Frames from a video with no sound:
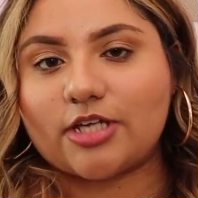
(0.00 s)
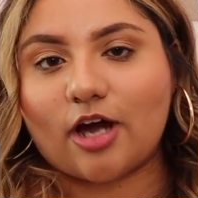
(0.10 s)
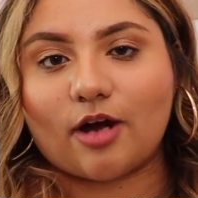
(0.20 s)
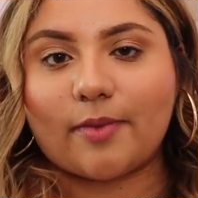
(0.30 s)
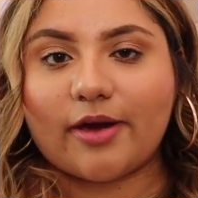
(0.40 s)

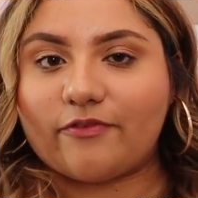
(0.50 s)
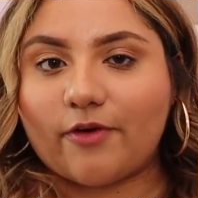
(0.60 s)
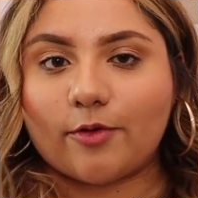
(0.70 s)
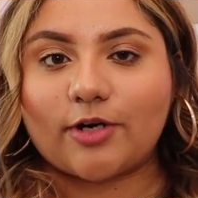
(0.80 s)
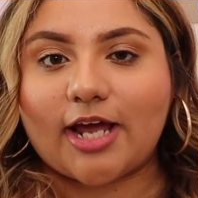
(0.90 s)
on my
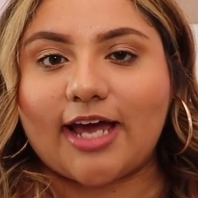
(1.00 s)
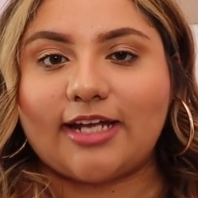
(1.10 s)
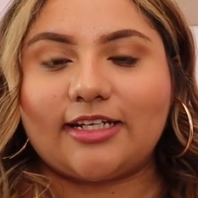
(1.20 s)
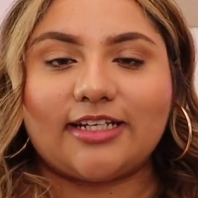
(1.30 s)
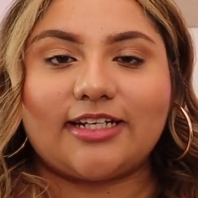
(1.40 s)
phone,
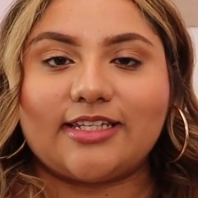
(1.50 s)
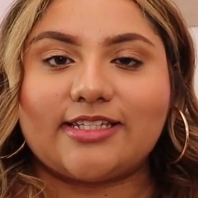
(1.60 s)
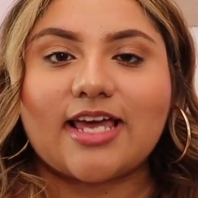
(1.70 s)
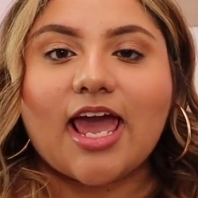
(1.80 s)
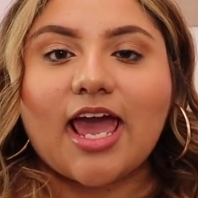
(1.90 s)
and it is